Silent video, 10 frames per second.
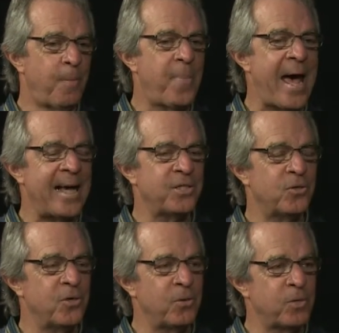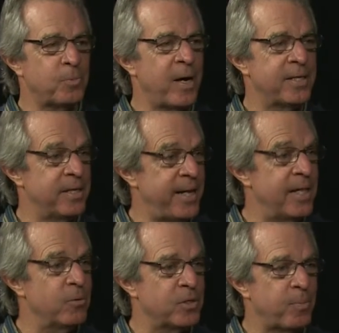to pass on the
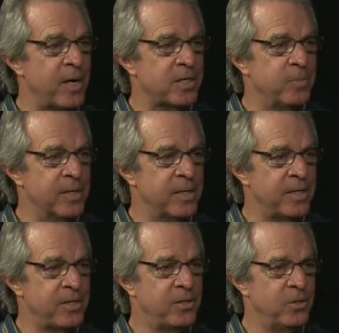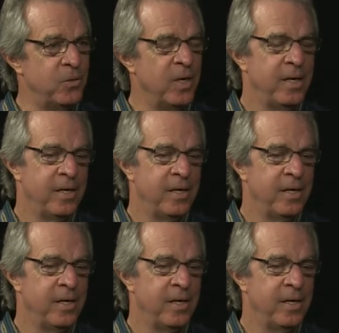daily responsibilities to